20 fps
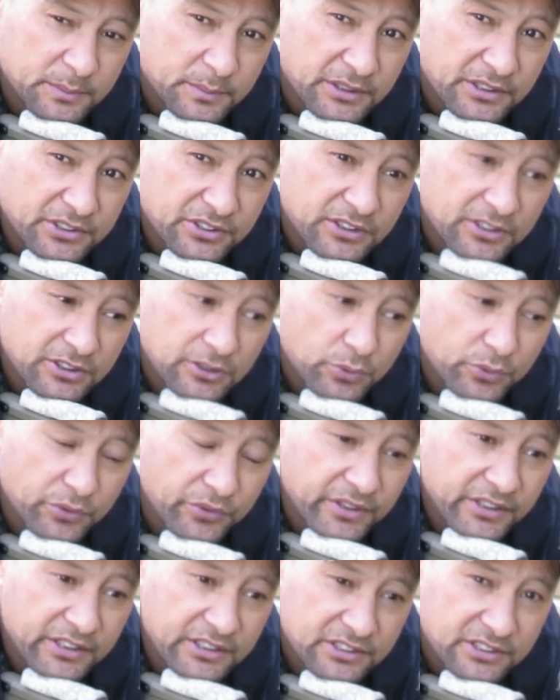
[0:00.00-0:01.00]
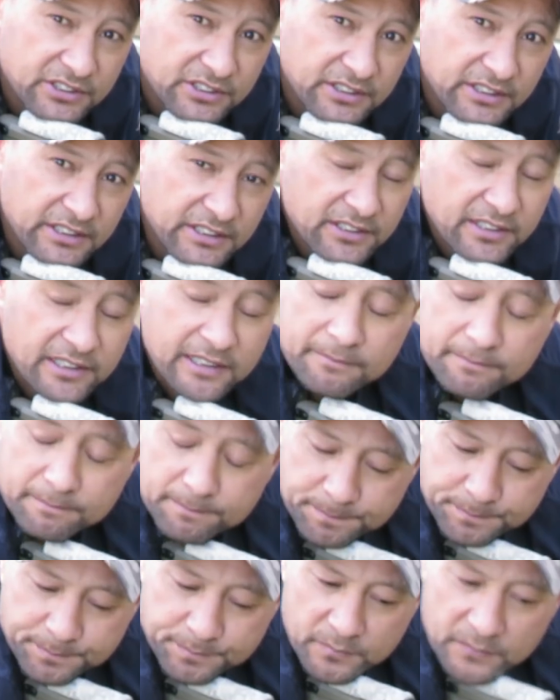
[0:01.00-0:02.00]
But it's those little things at
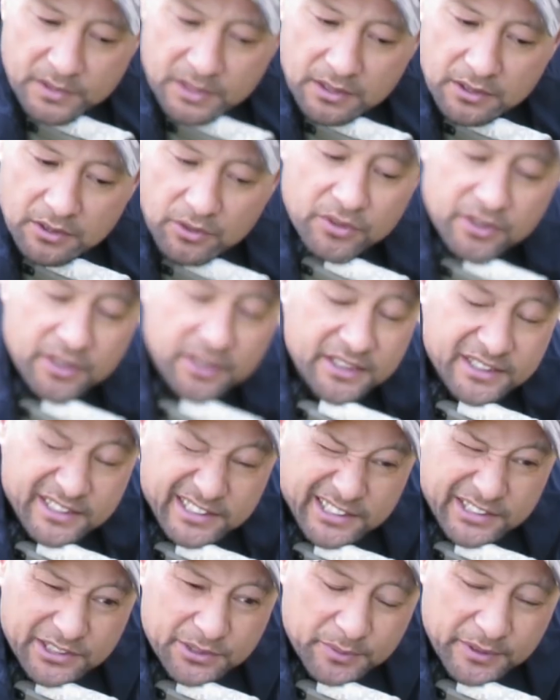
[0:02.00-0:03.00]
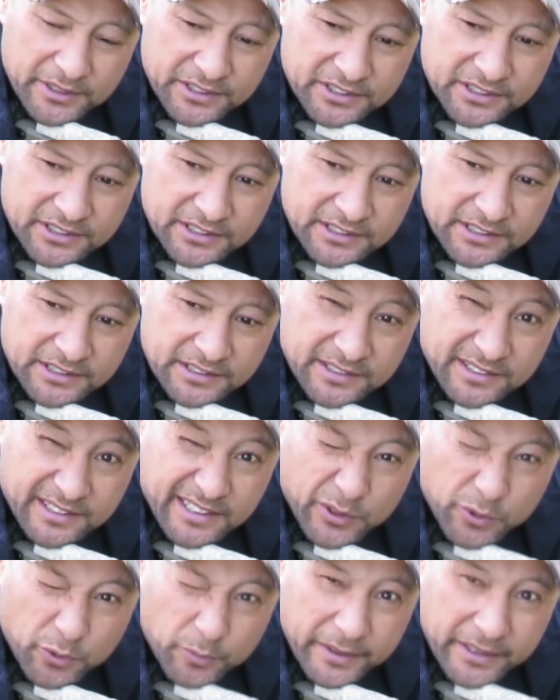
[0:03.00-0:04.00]
longer extended range
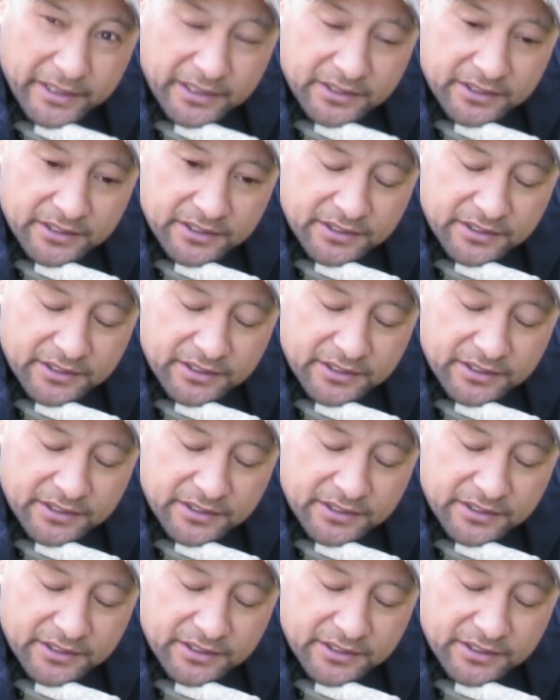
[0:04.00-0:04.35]
they all matter,